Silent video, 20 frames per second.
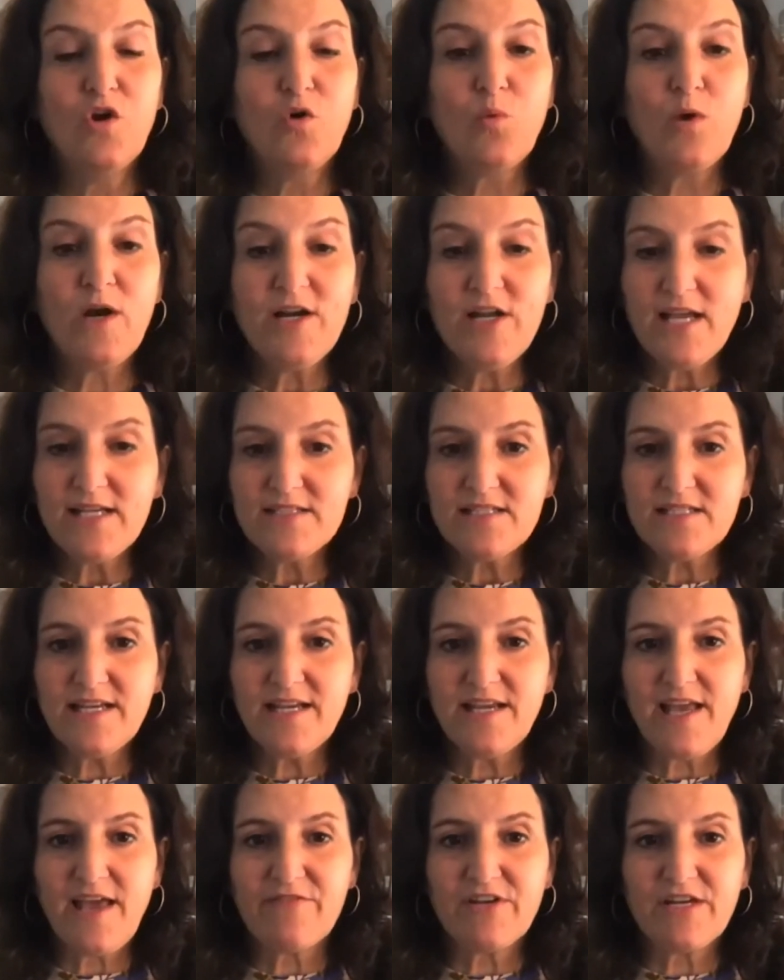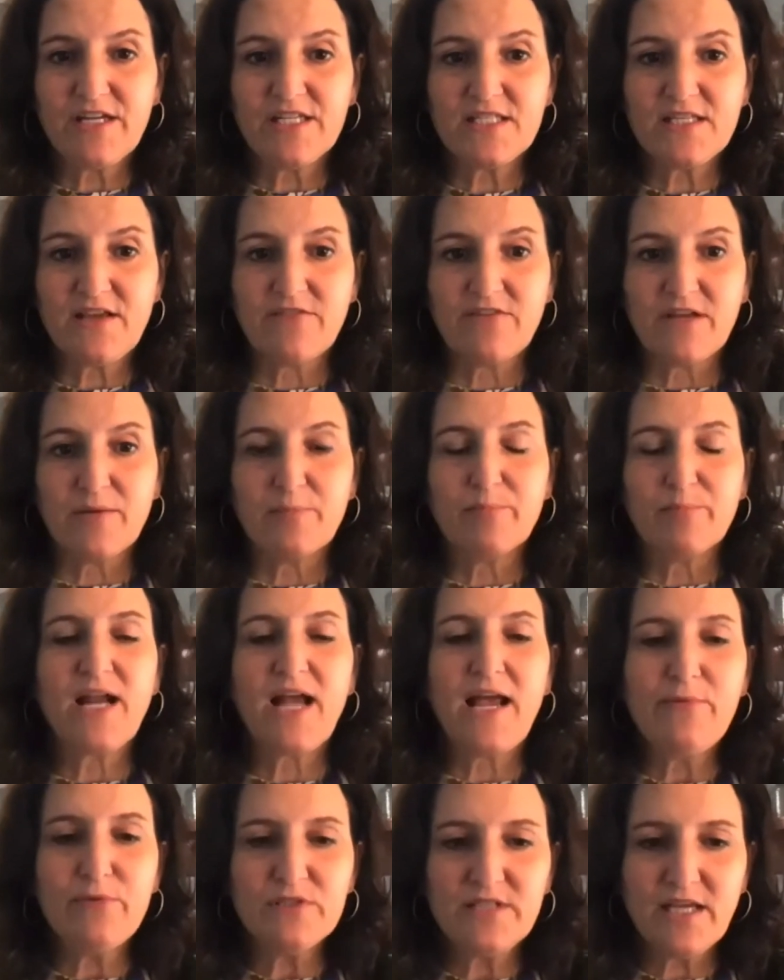We're not seeing evidence of it, but
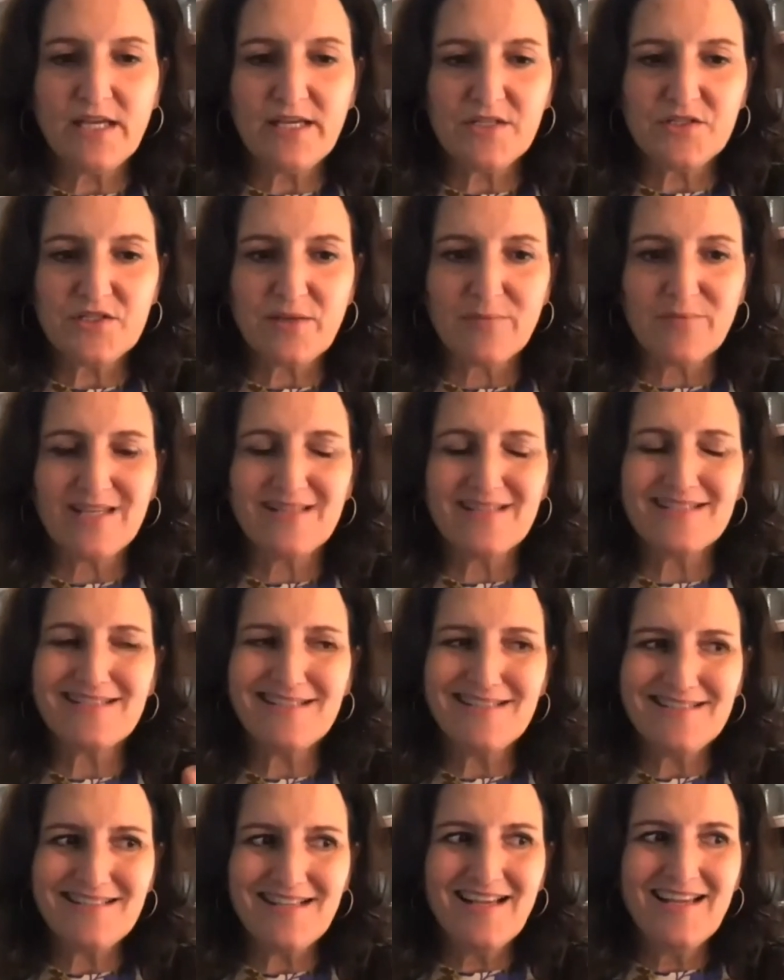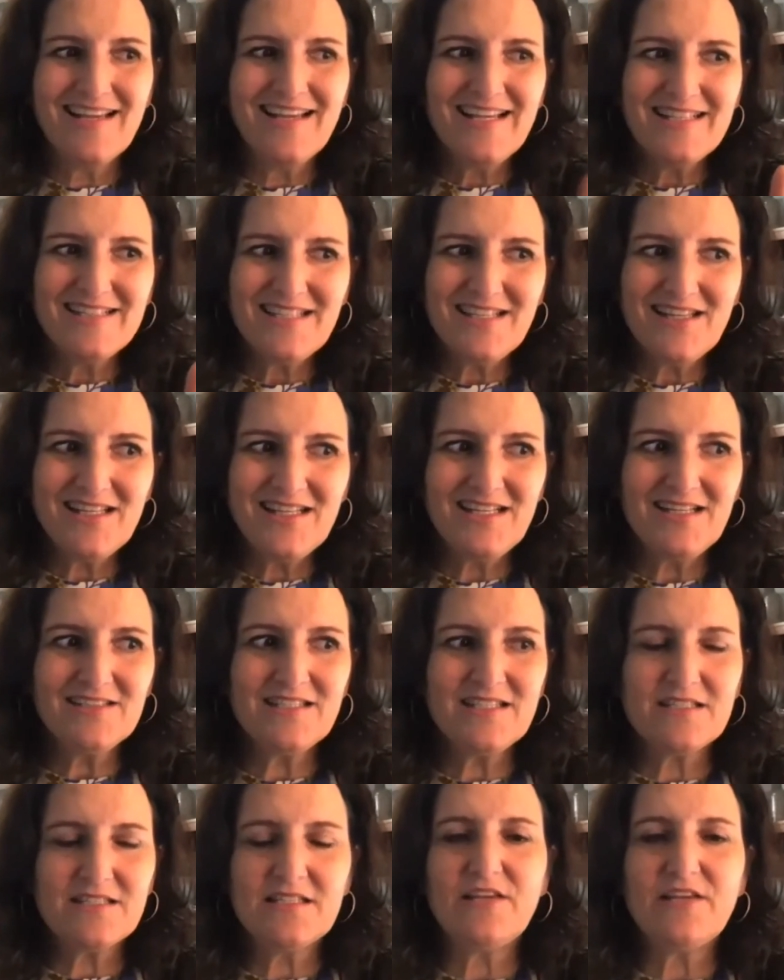I will tell you something. It's a little
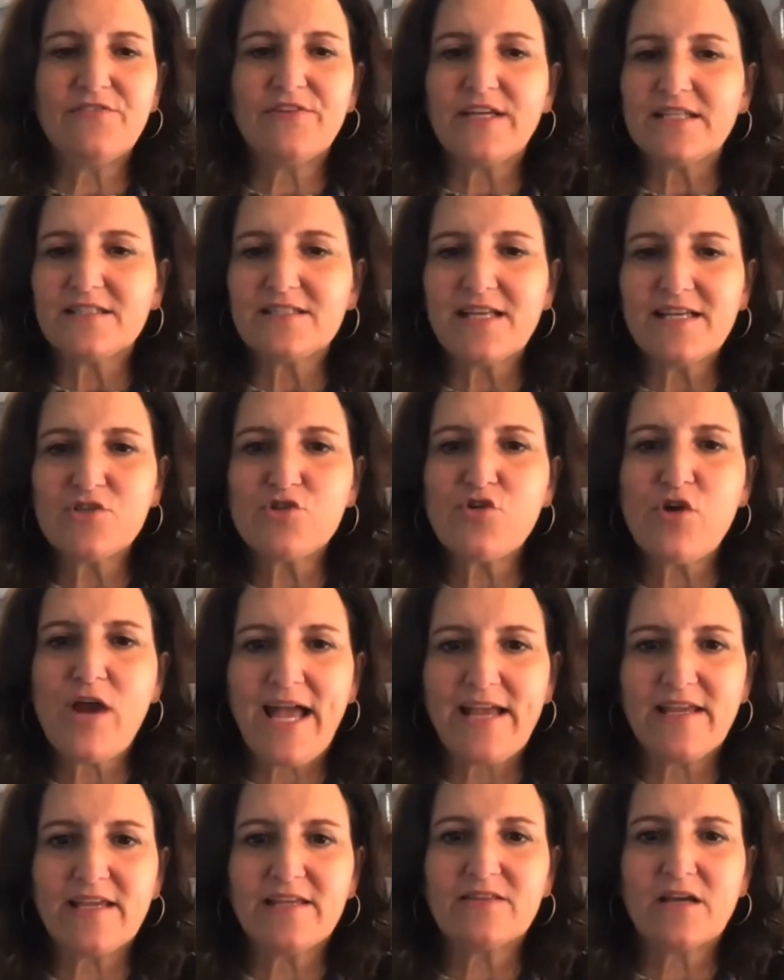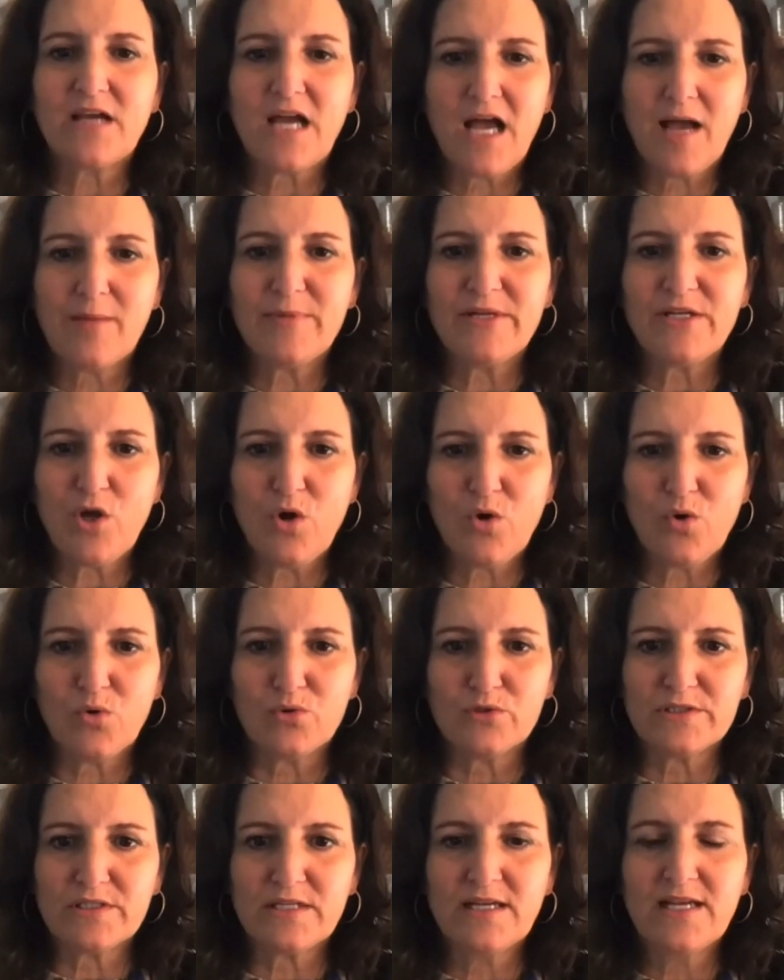deceiving. It's like tracking the common
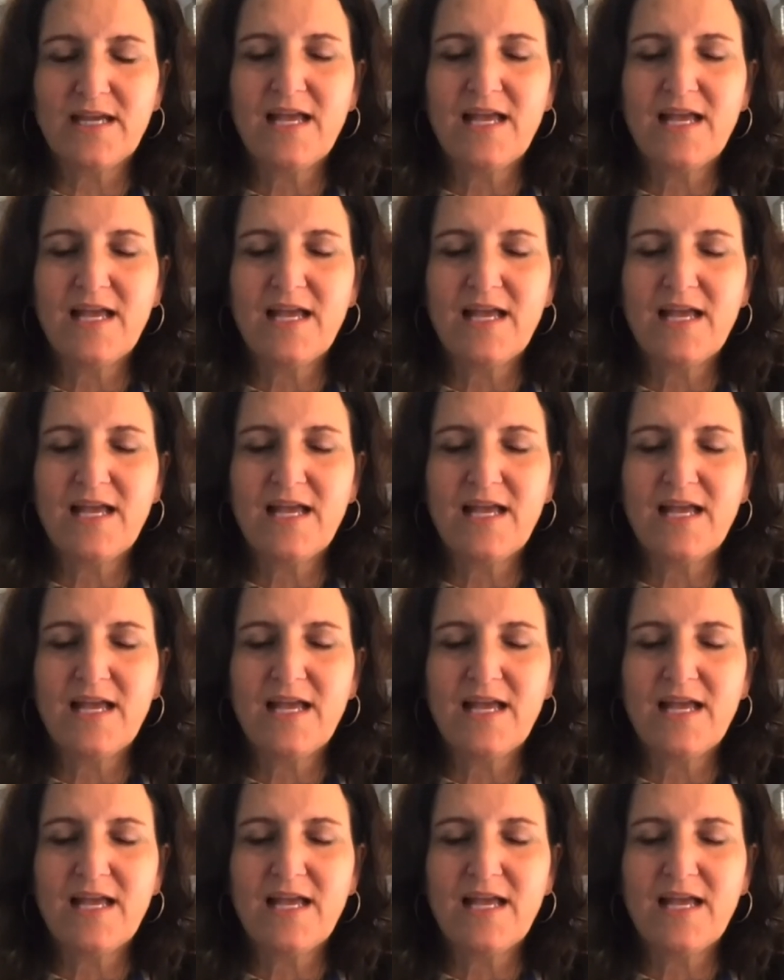cold.